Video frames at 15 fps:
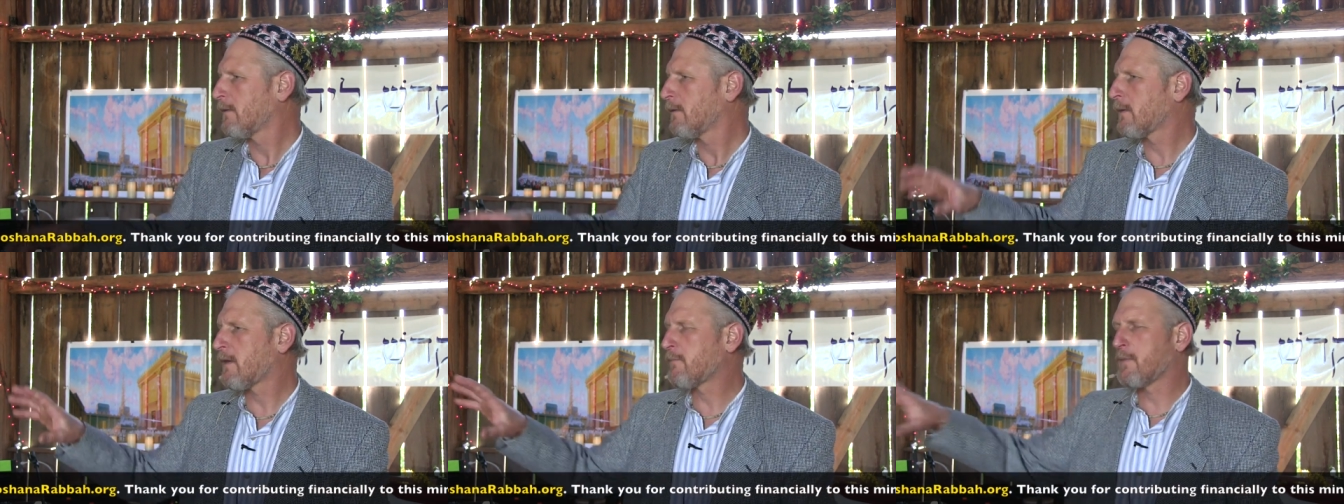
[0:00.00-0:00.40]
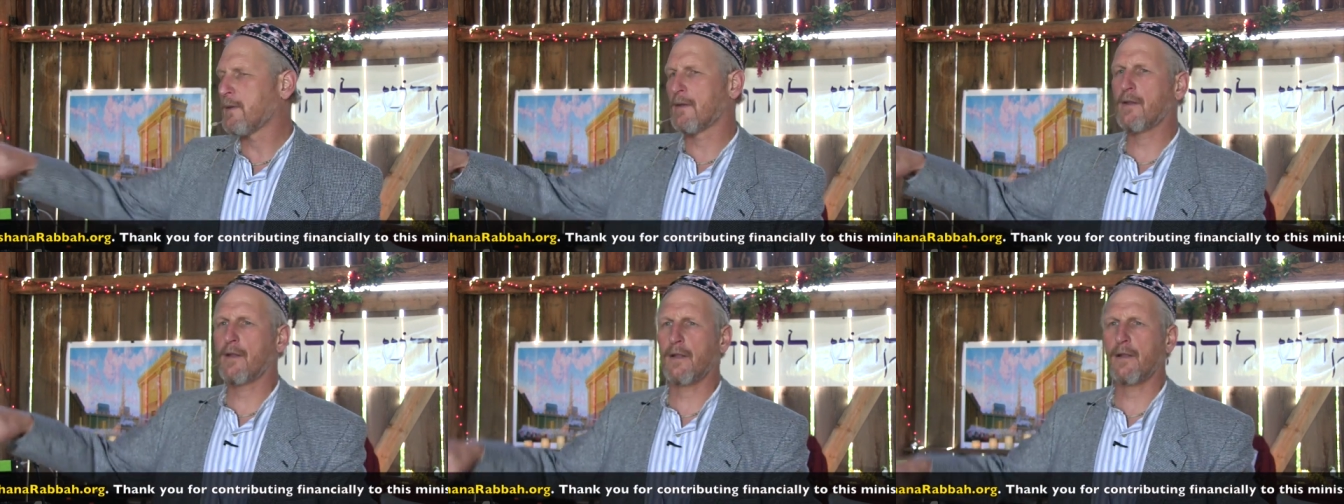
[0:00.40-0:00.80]
They've
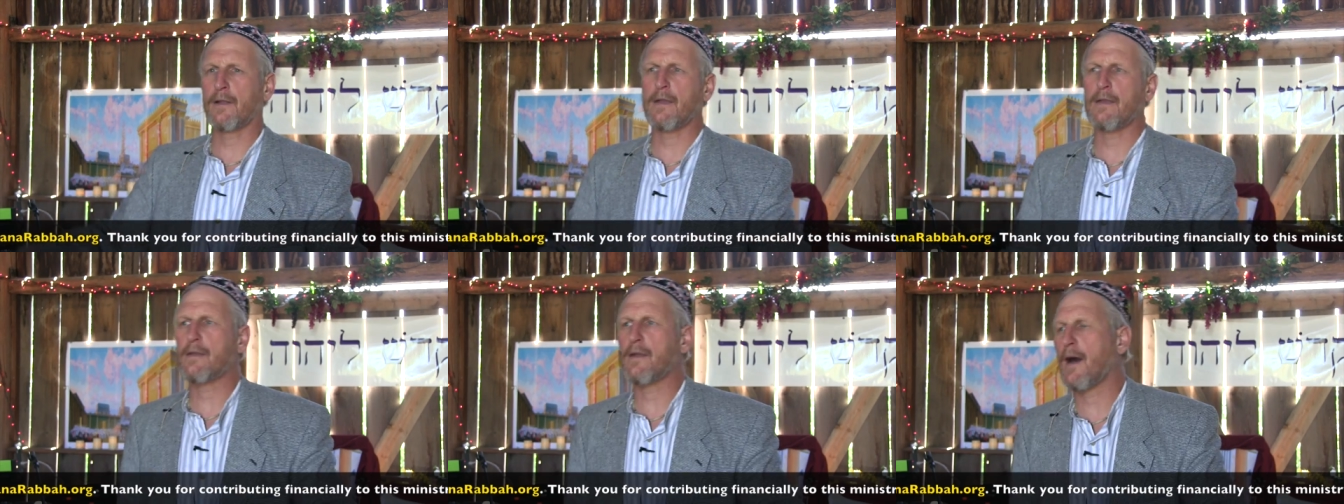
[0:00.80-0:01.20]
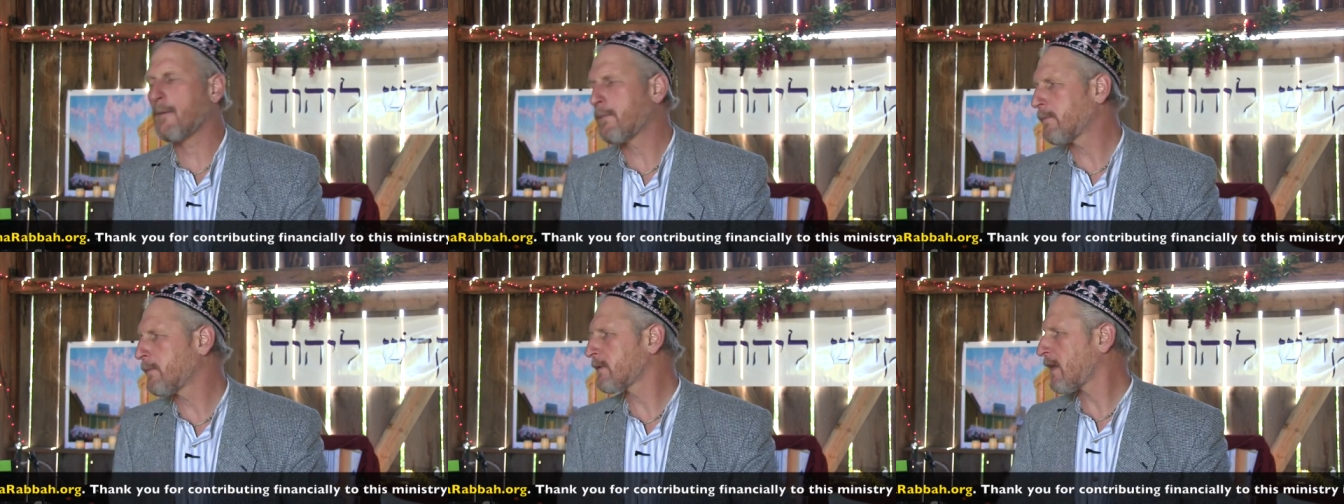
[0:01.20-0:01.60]
been cleaned
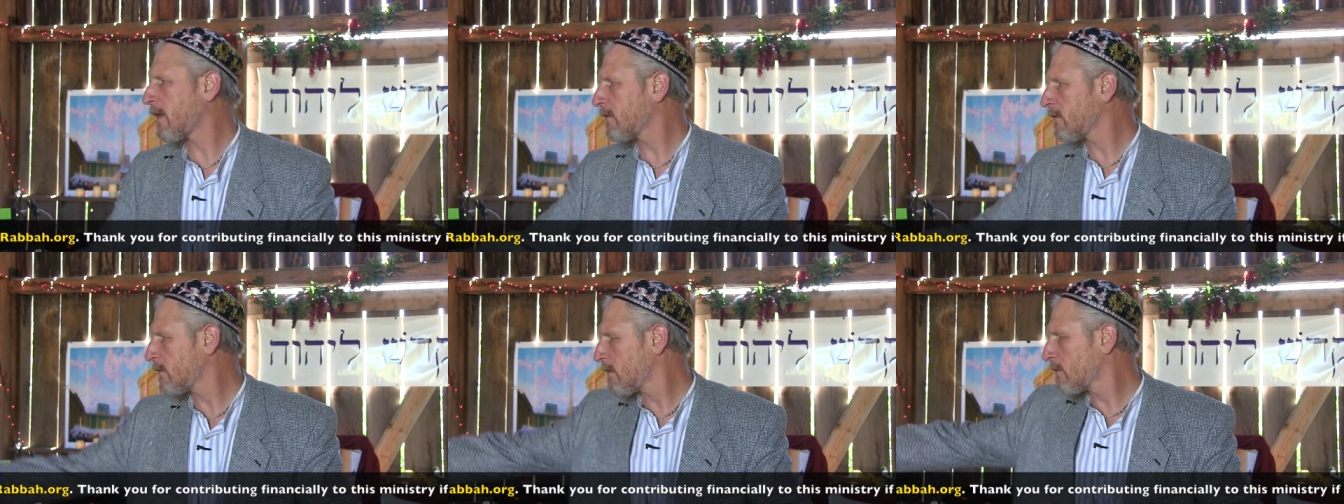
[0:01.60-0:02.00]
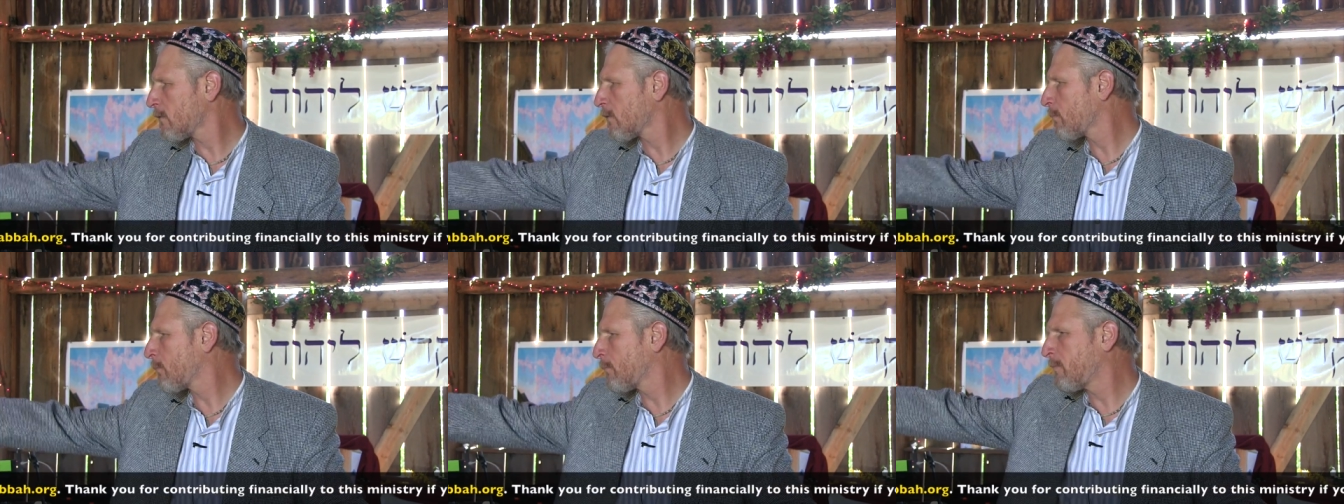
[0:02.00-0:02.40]
up, but that, those
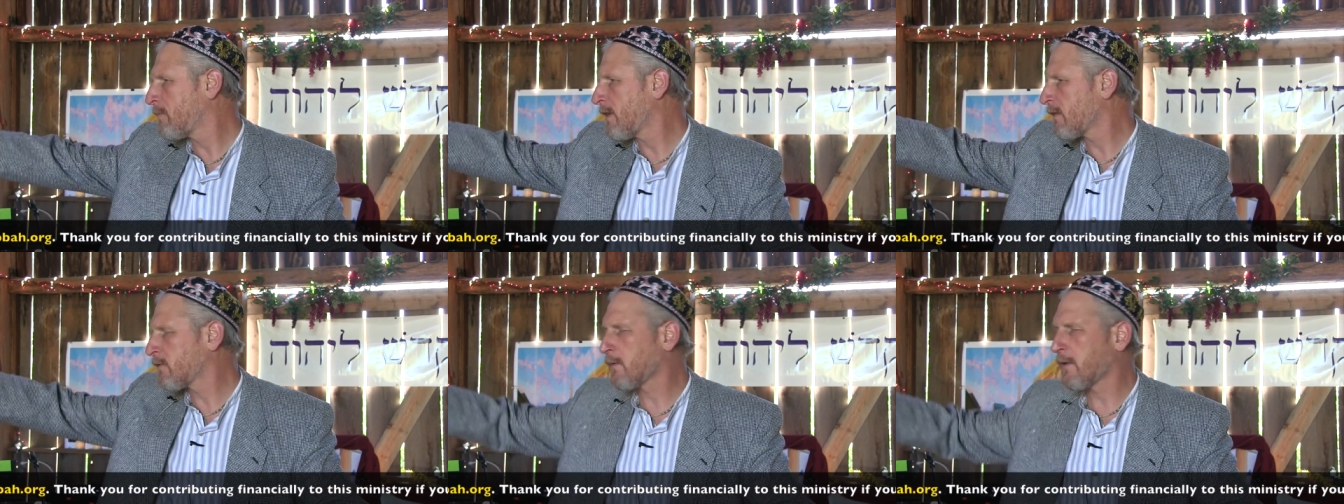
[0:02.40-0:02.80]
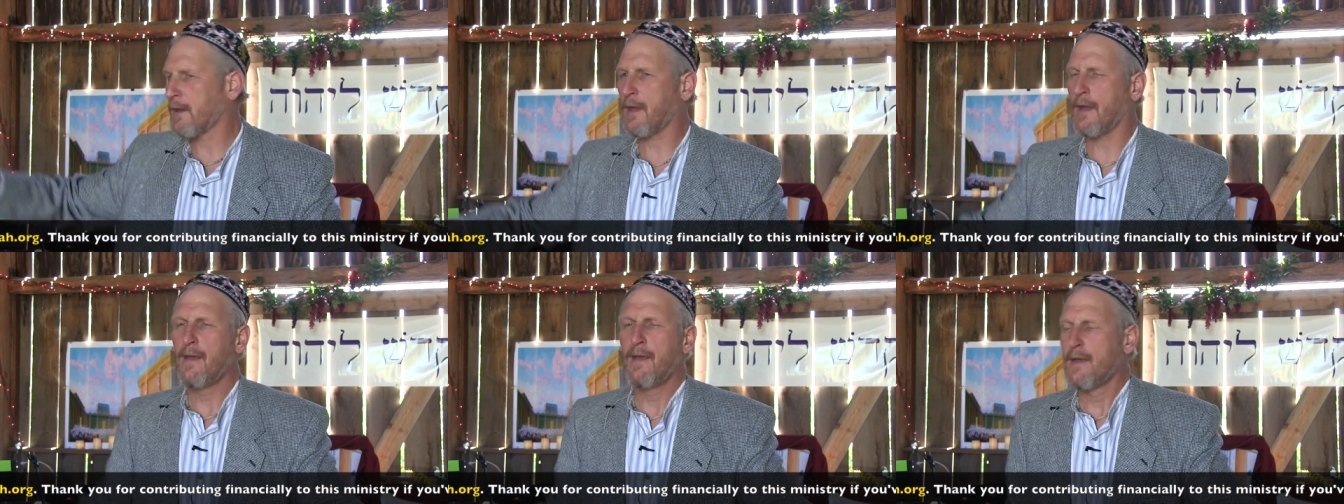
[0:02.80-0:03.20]
were, that's where
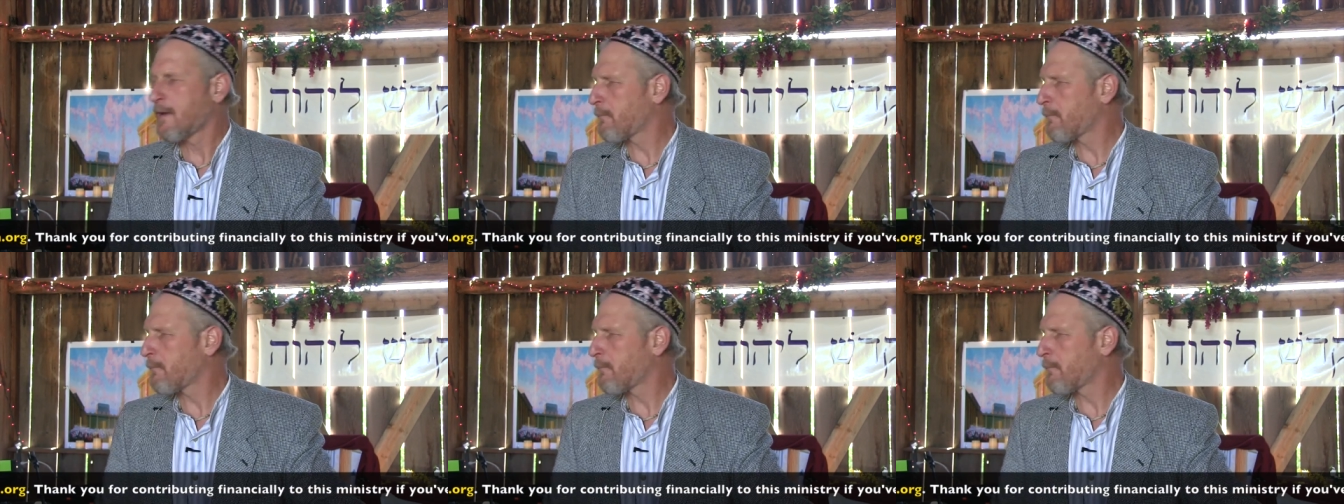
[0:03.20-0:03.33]
they came.